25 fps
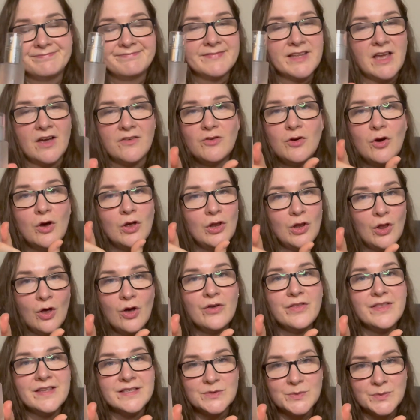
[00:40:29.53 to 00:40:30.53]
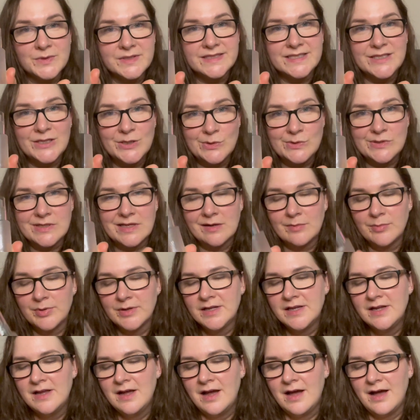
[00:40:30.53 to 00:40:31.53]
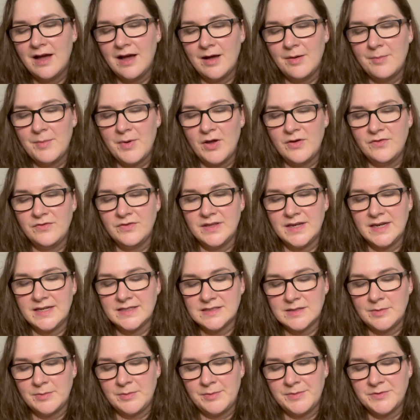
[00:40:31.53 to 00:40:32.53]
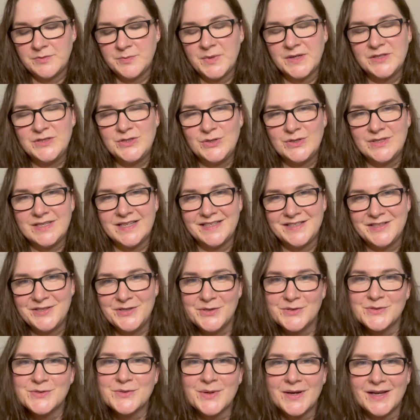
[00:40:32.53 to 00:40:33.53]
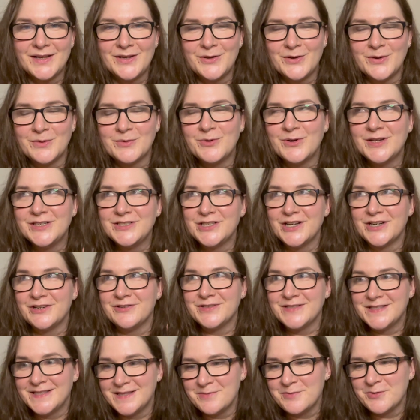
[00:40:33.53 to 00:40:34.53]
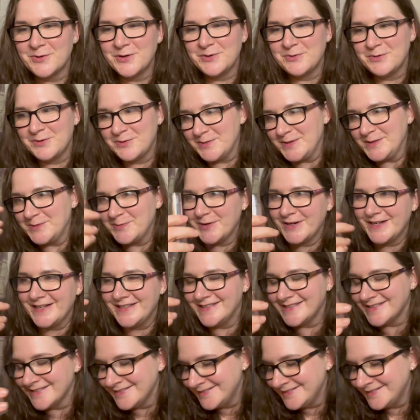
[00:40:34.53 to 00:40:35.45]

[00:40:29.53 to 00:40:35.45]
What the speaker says: I've got a lot of this one to use up over the next couple of months, but I do tend to use quite a lot. I'm quite generous in the morning with my sprays,